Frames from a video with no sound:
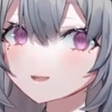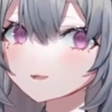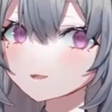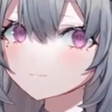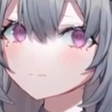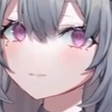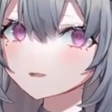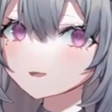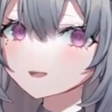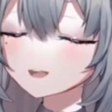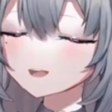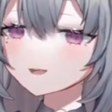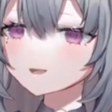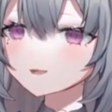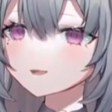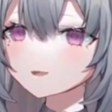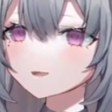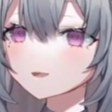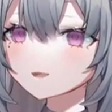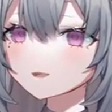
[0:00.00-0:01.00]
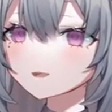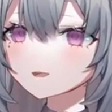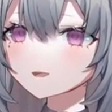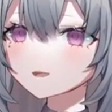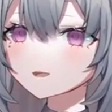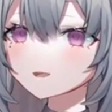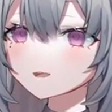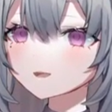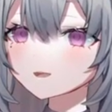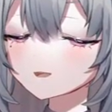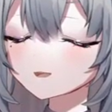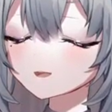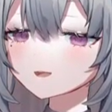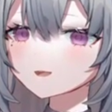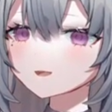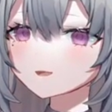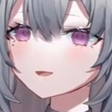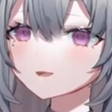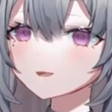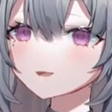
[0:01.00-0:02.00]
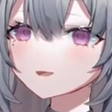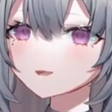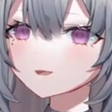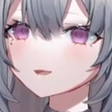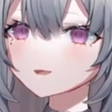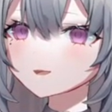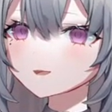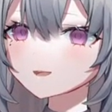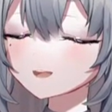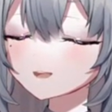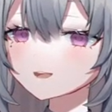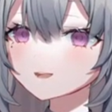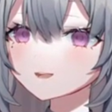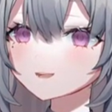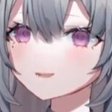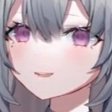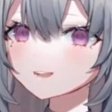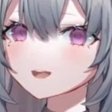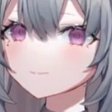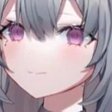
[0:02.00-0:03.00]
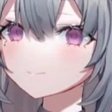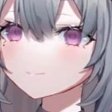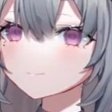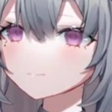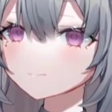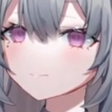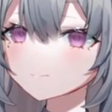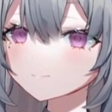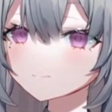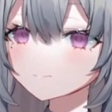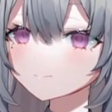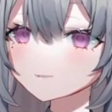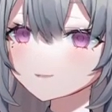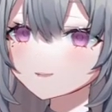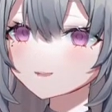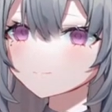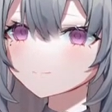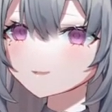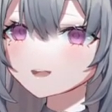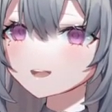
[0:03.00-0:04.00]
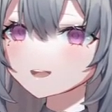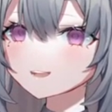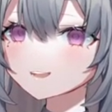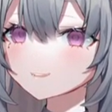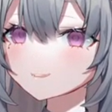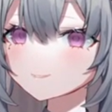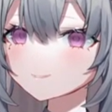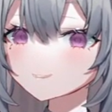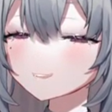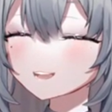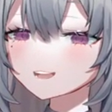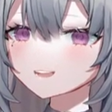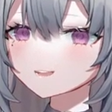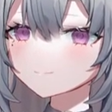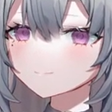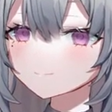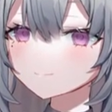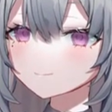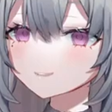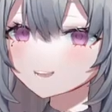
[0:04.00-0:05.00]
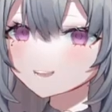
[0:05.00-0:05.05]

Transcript: then I'll be like, "Ah, that was so much work. I'm not hungry anymore."